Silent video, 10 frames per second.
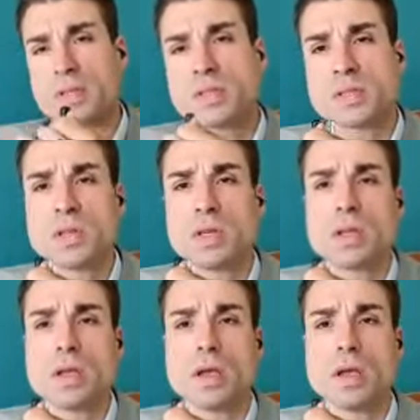please
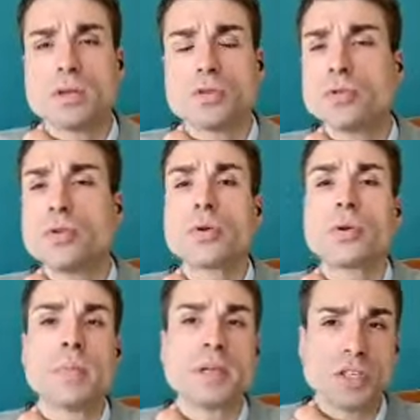do
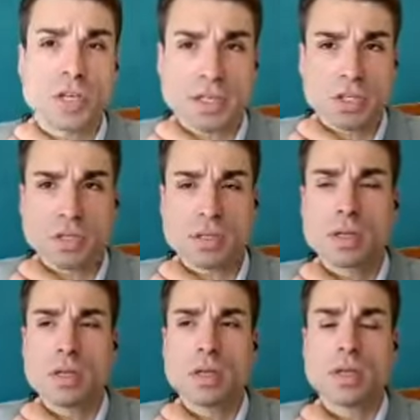your imagination.
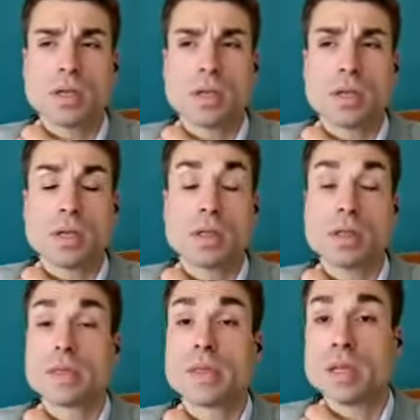
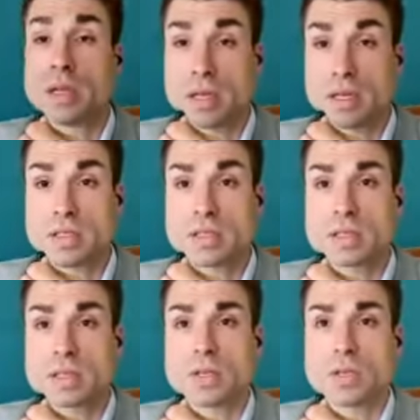The thing is,